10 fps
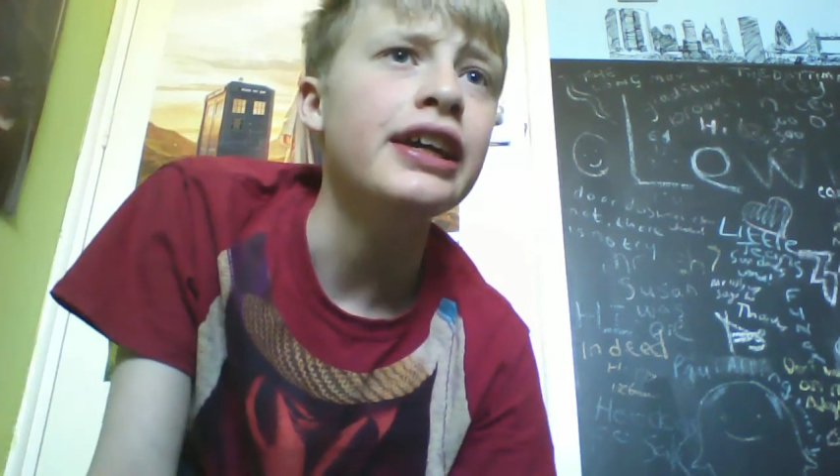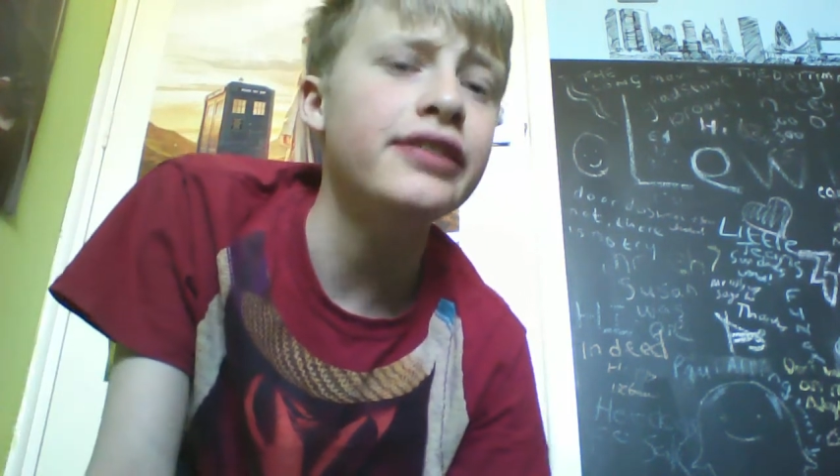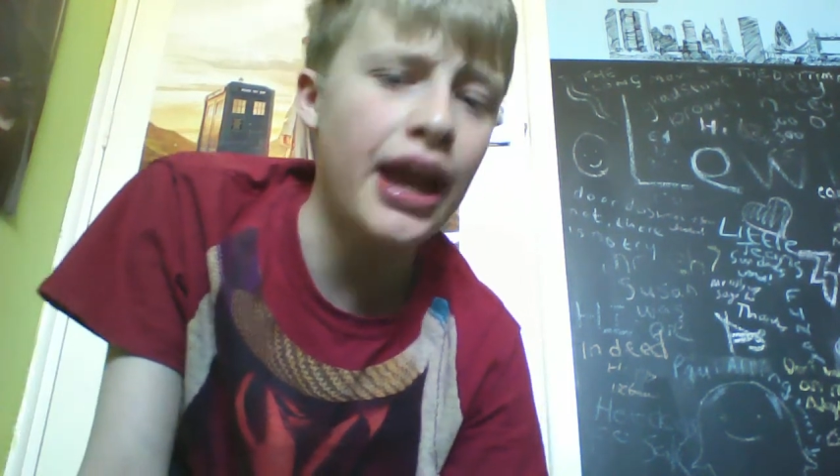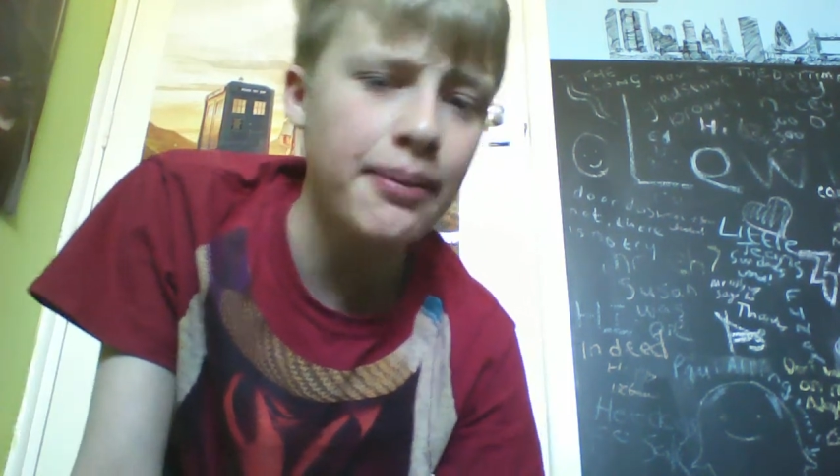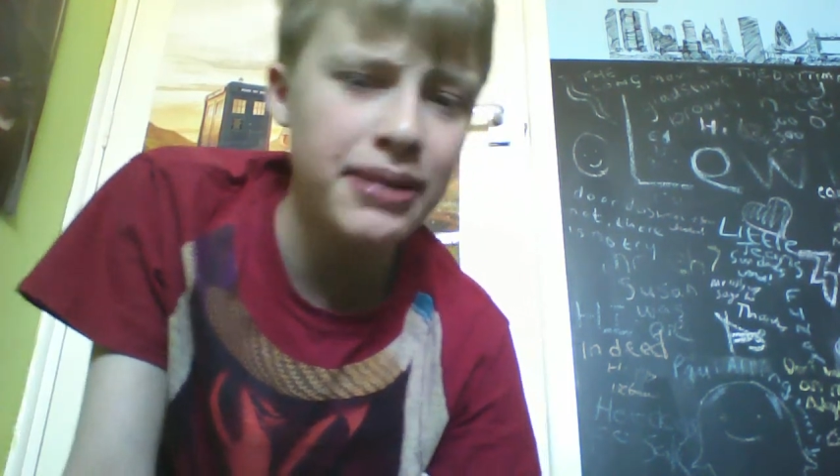
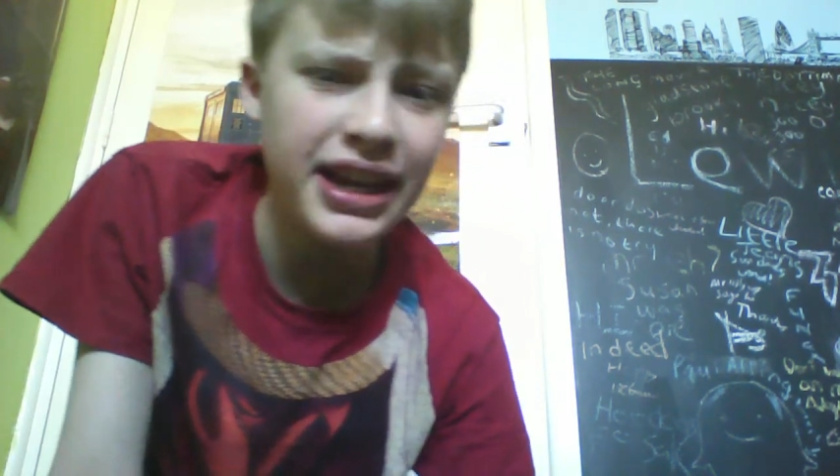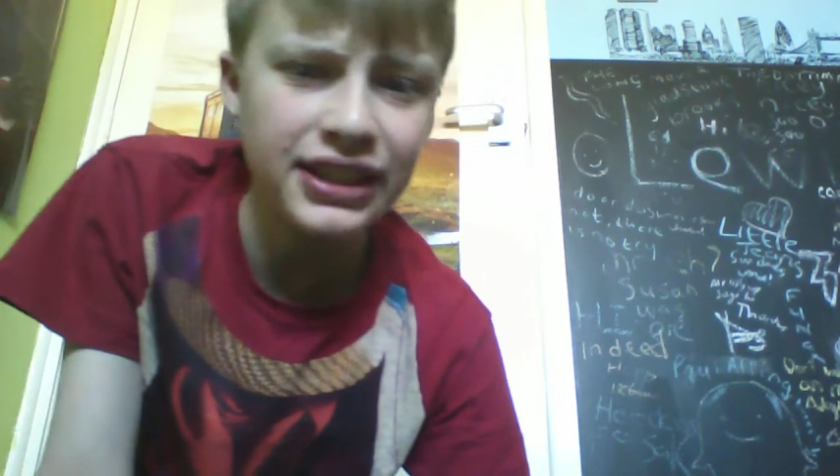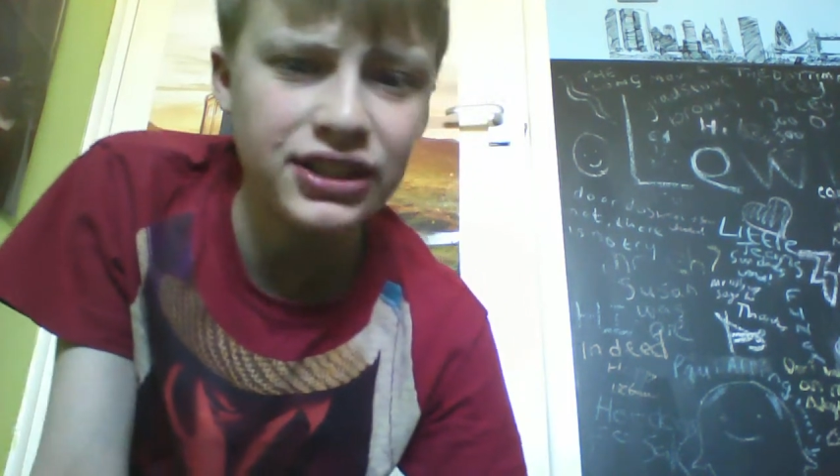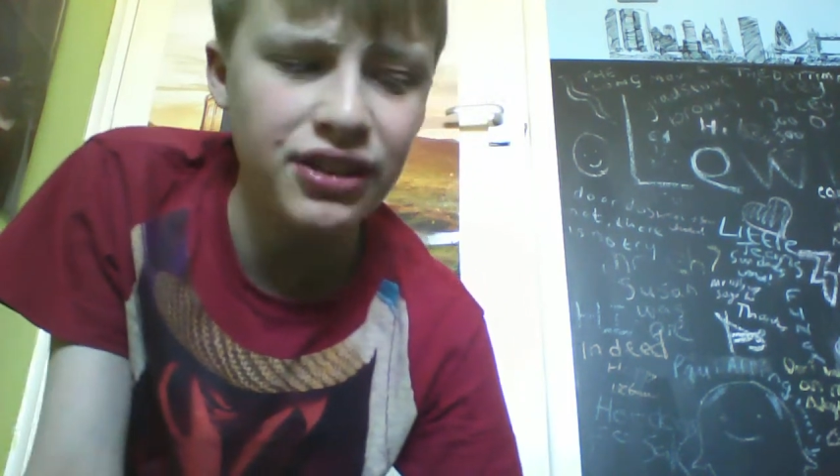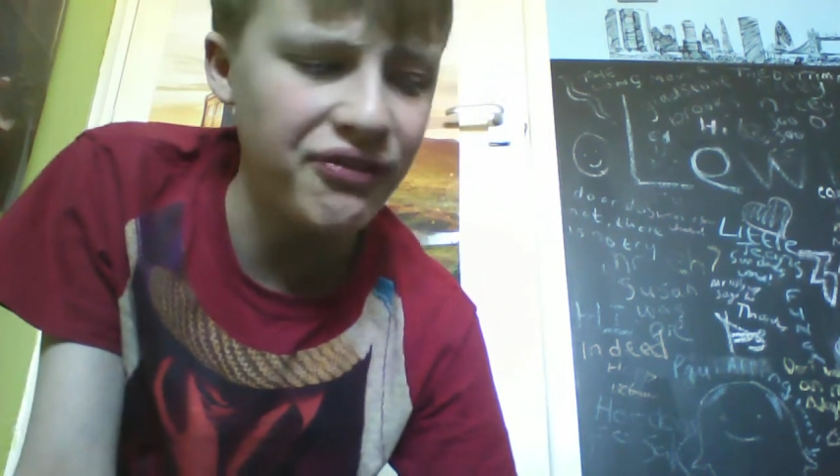Jamie
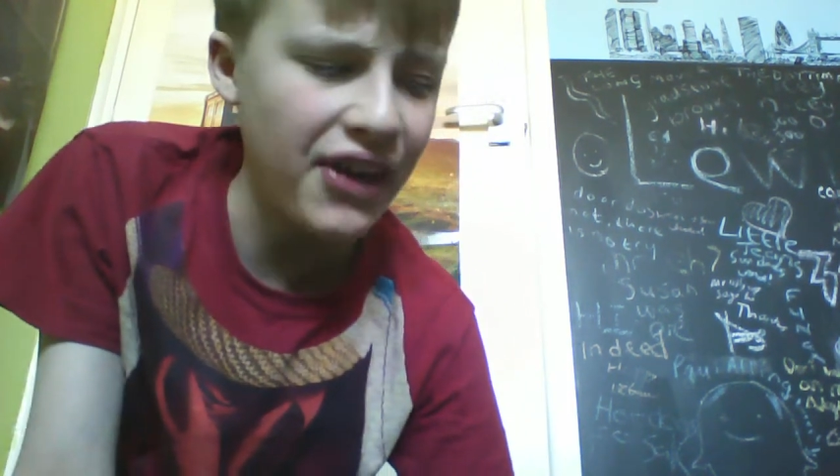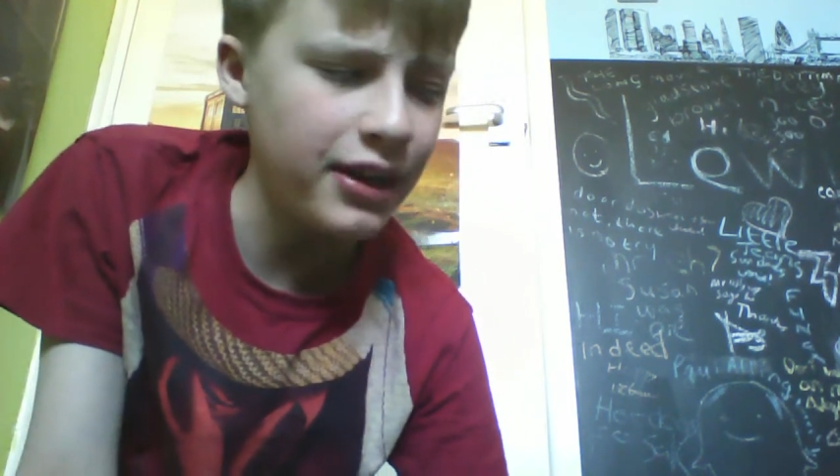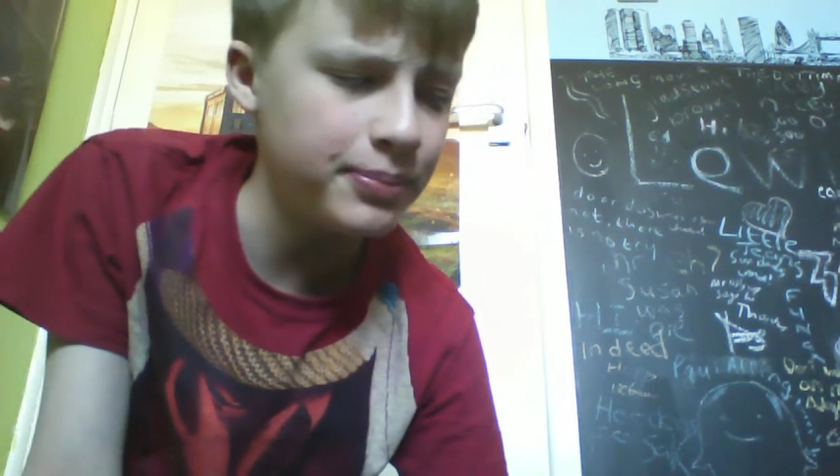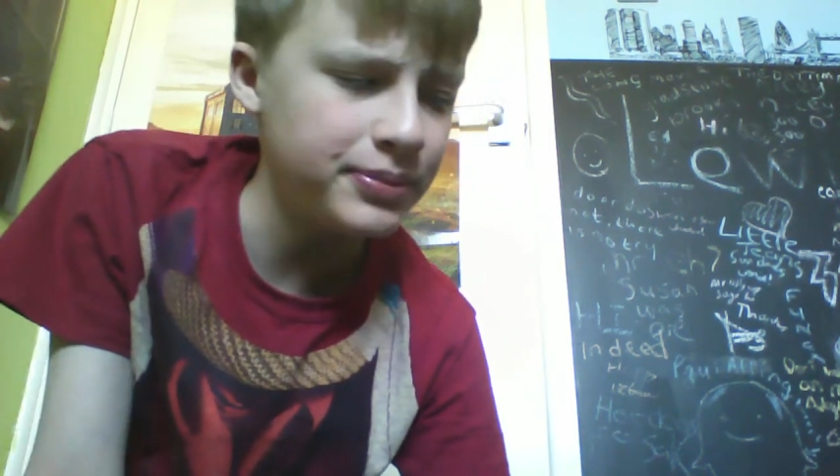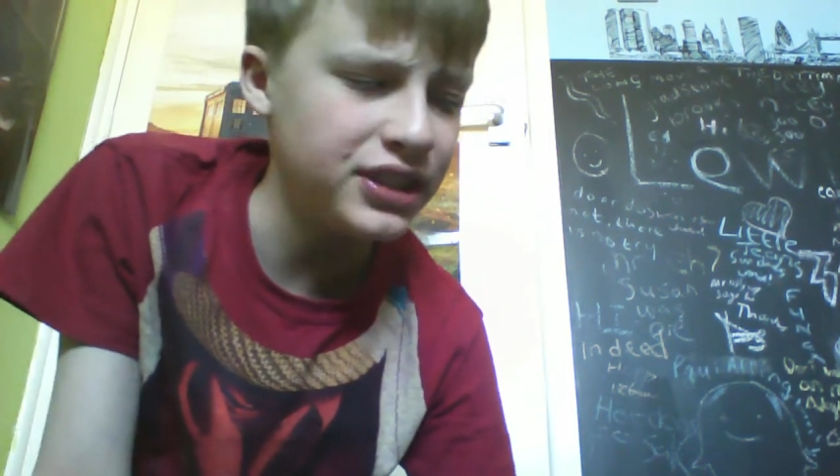gets
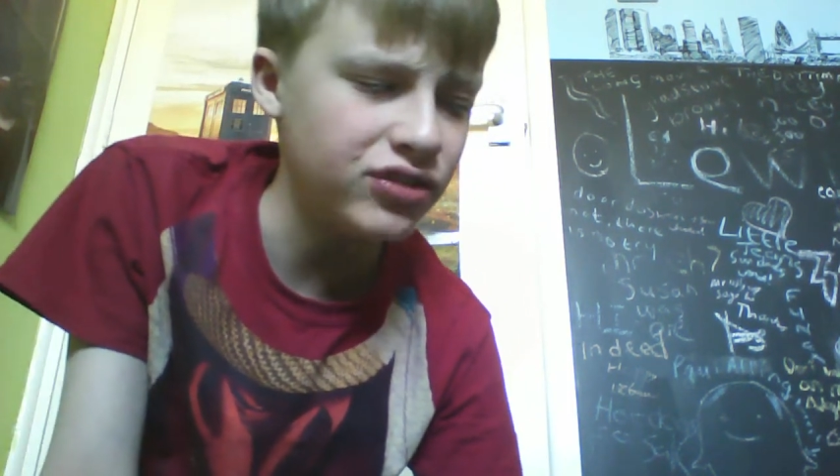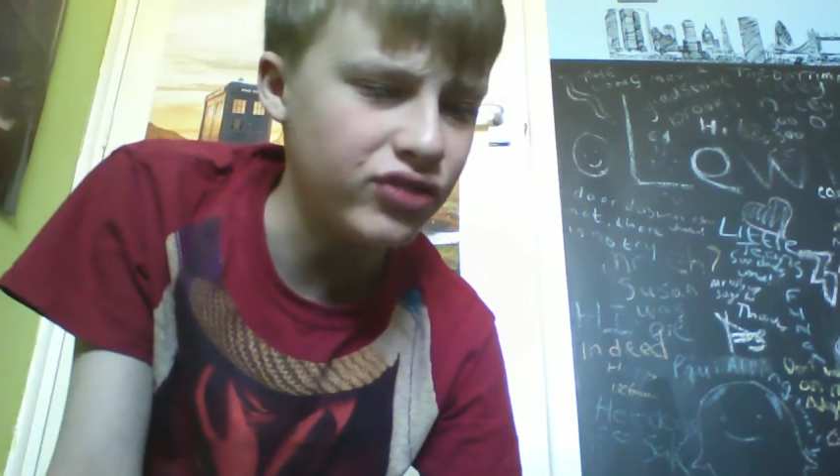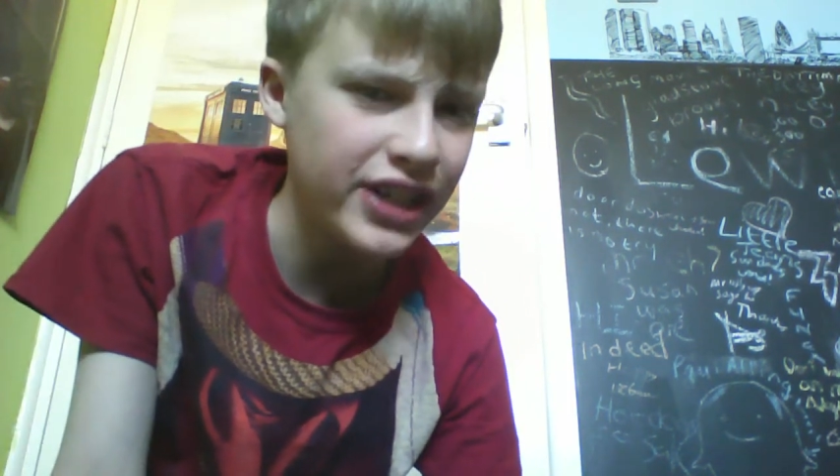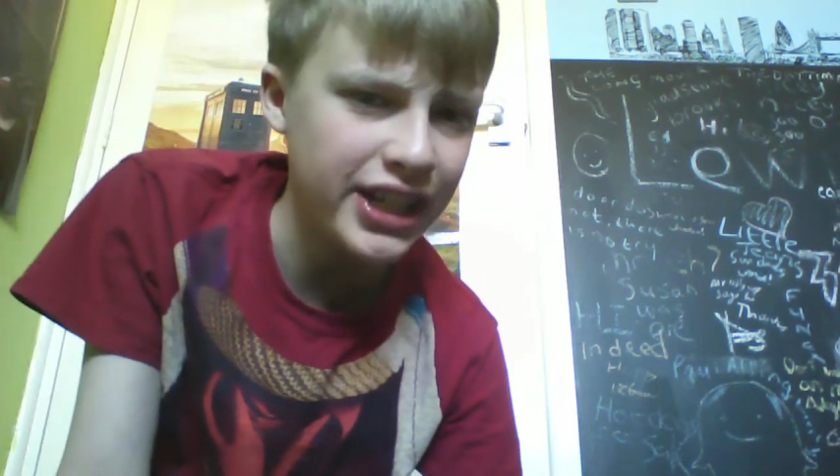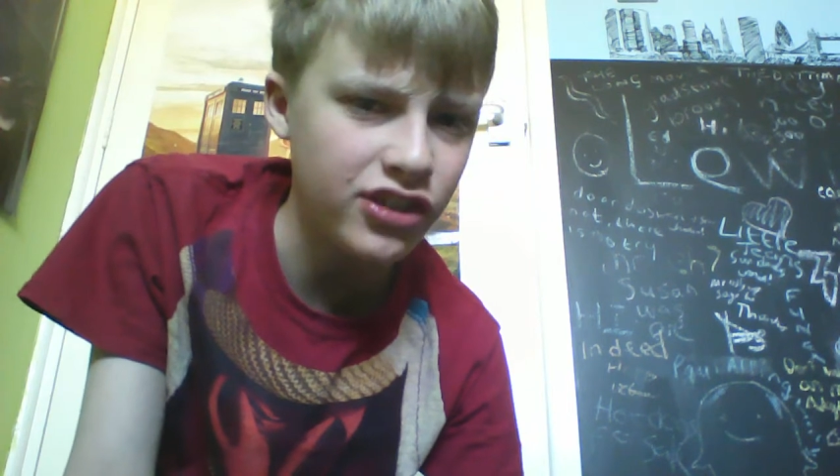developed as a
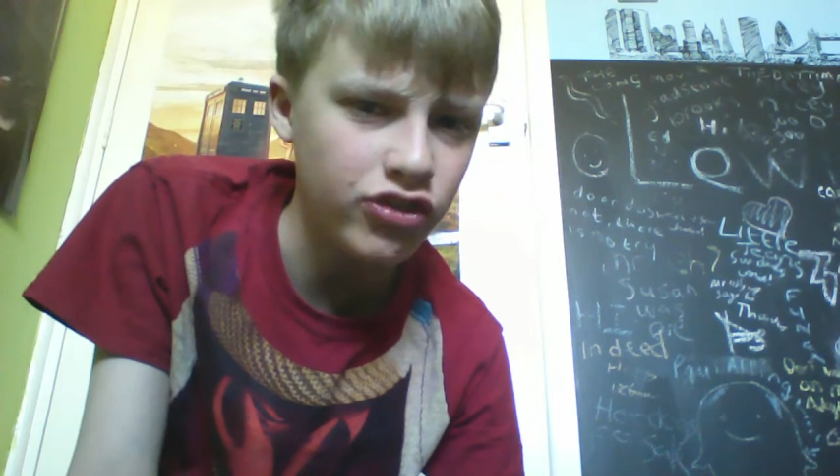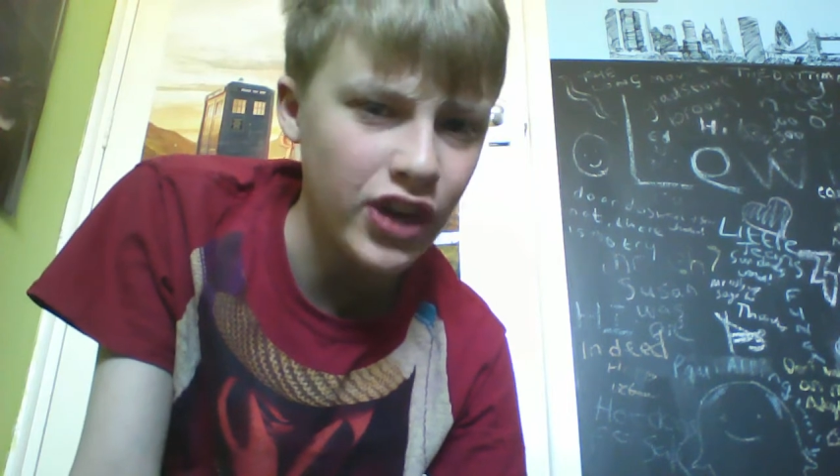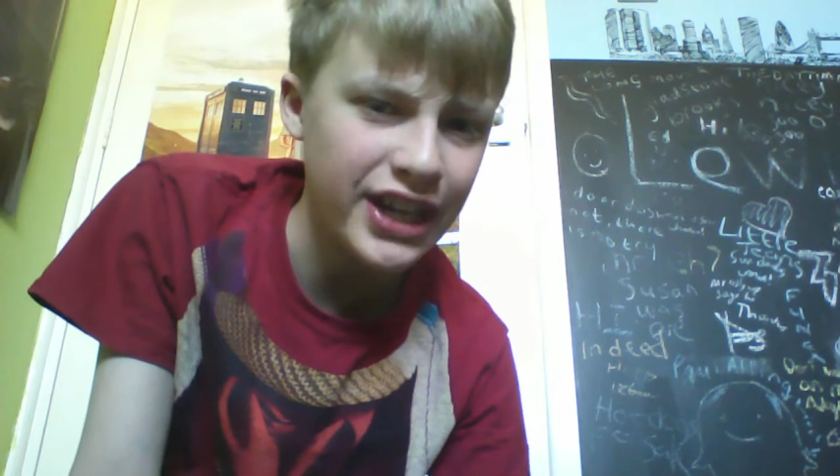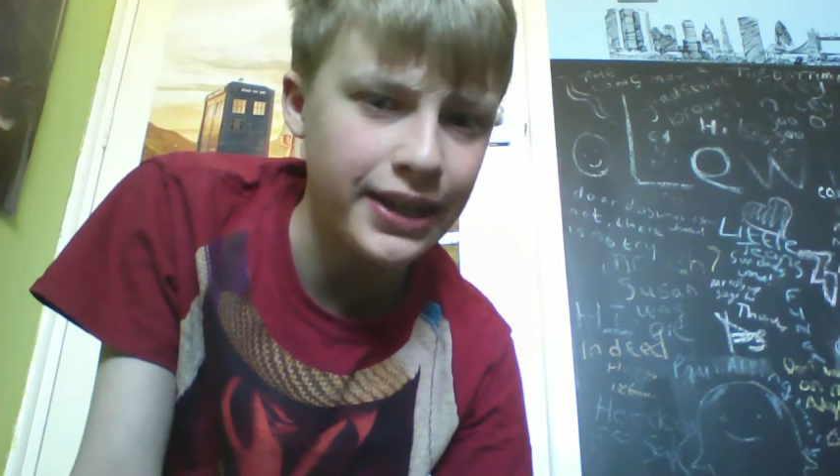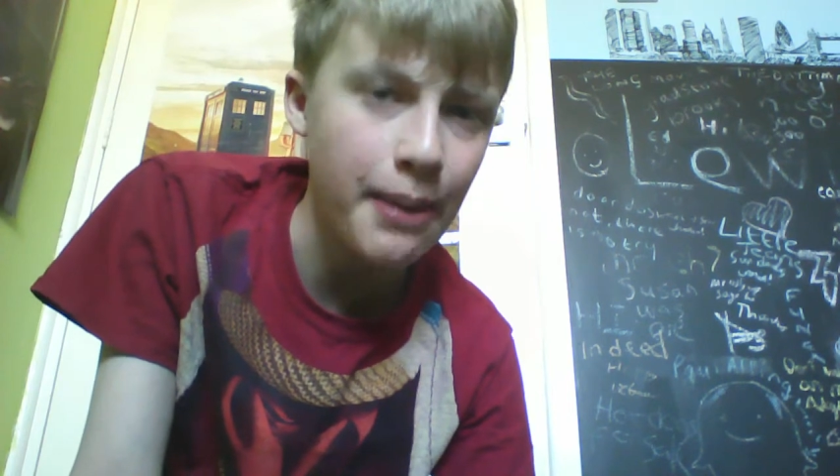really great